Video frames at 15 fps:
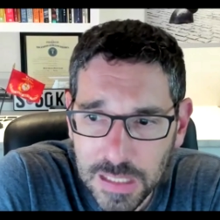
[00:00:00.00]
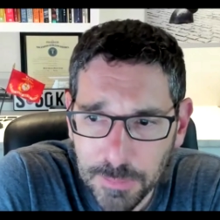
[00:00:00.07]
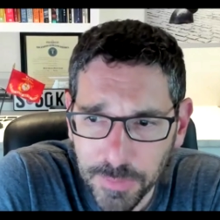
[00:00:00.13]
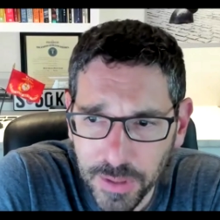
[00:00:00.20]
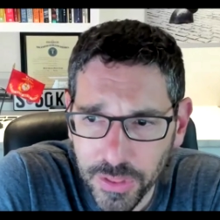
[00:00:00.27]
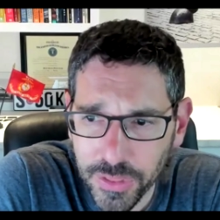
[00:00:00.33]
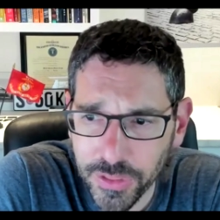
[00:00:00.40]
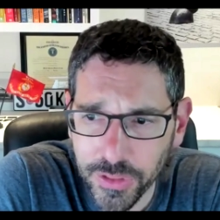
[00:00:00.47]

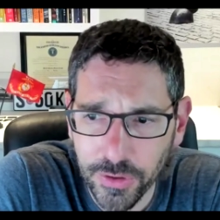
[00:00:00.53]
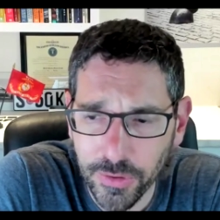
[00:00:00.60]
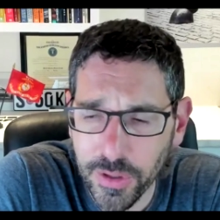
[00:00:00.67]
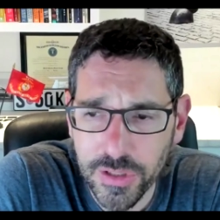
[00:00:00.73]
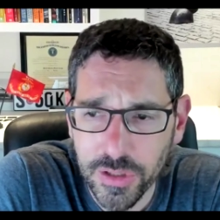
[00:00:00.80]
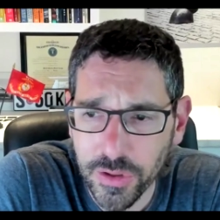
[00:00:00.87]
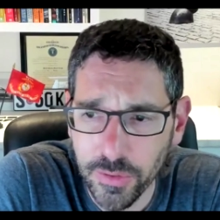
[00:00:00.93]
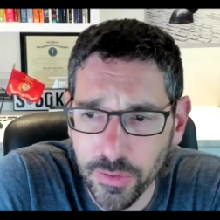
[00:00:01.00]
But there
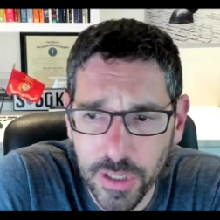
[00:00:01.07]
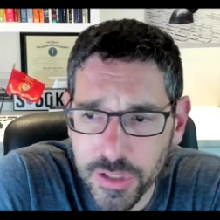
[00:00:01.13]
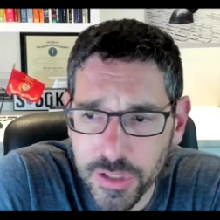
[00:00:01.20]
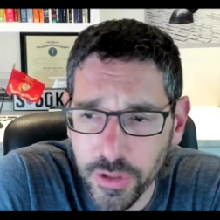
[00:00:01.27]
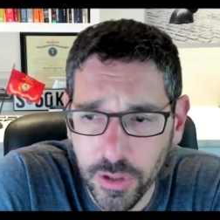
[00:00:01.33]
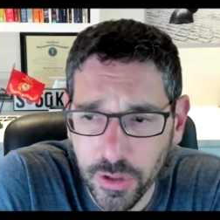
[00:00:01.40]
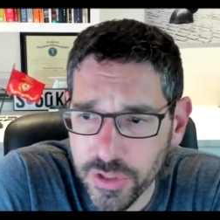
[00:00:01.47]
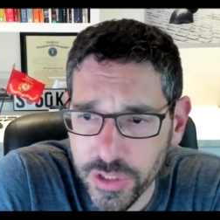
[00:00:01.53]
is
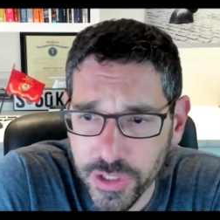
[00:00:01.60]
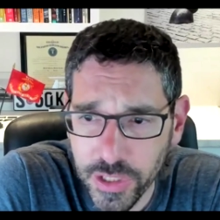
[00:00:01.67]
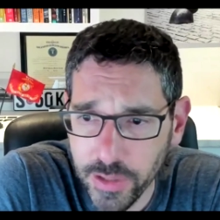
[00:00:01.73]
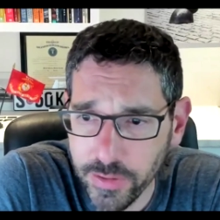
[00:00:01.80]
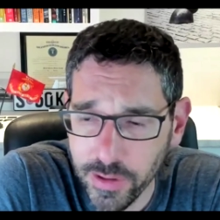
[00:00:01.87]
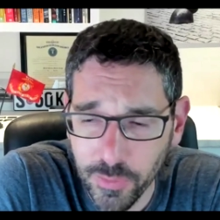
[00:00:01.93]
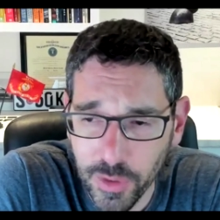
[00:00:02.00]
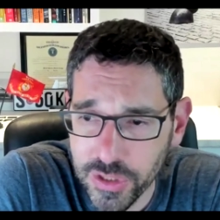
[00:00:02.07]
no
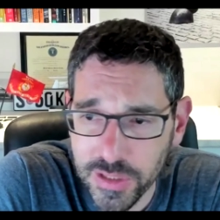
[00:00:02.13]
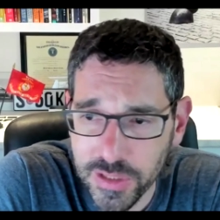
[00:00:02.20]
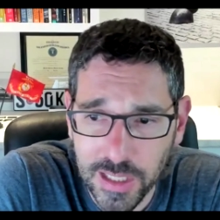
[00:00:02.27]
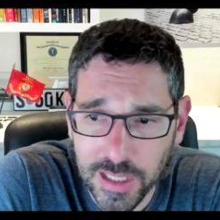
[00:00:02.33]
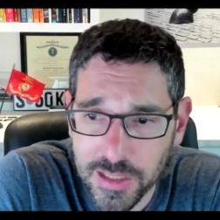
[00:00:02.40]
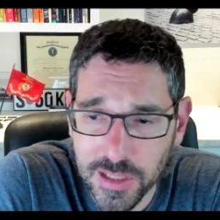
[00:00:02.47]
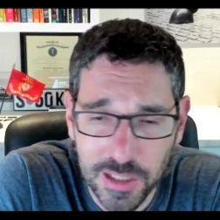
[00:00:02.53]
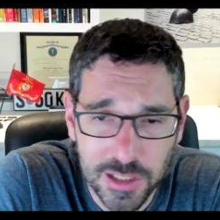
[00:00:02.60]
scenario in which it
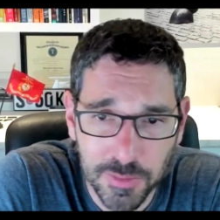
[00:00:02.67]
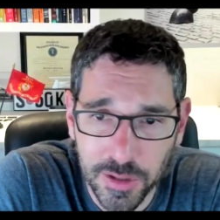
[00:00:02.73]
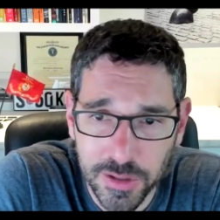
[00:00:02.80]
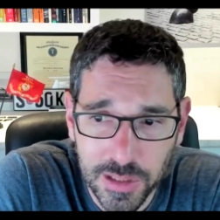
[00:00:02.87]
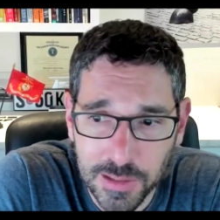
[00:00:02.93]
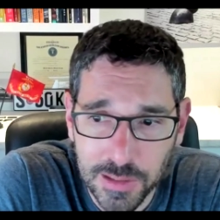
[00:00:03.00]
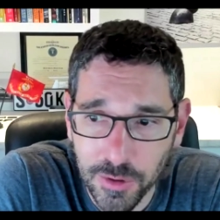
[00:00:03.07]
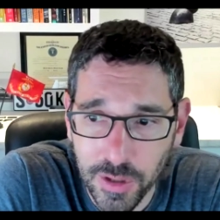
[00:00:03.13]
takes 6
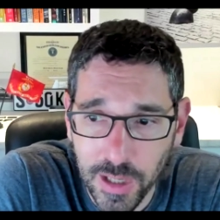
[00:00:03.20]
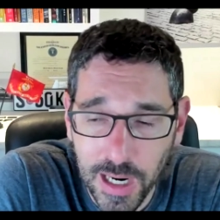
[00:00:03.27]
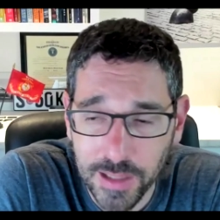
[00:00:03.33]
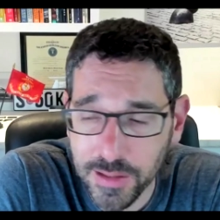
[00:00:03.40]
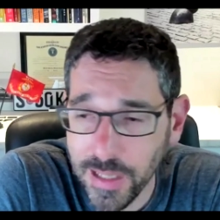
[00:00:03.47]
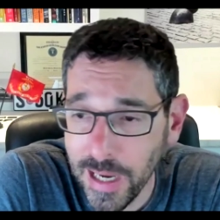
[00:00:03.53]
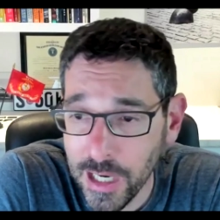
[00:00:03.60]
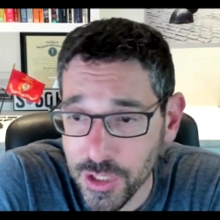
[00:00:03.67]
months anymore.
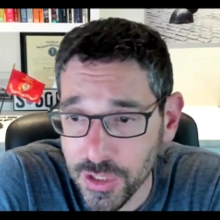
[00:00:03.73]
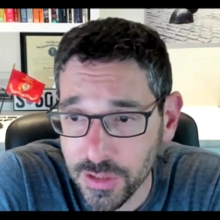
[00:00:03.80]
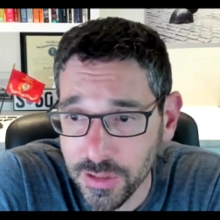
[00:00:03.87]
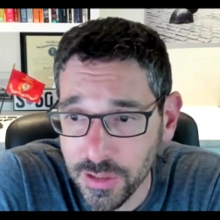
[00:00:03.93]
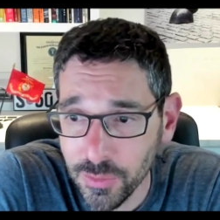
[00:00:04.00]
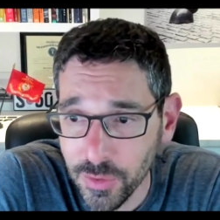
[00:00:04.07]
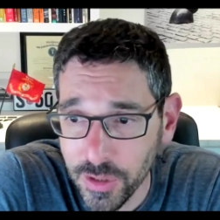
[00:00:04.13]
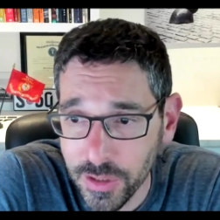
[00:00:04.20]
I actually
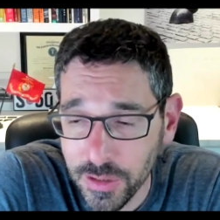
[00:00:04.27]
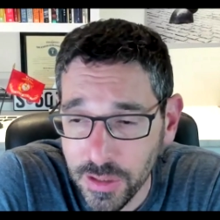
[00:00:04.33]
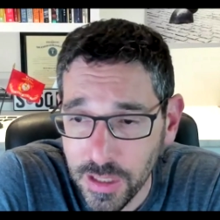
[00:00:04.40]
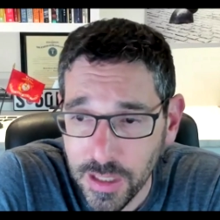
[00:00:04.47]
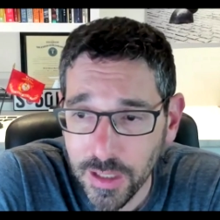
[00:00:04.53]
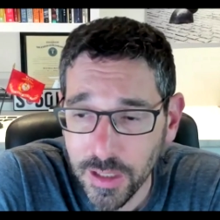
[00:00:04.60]
did one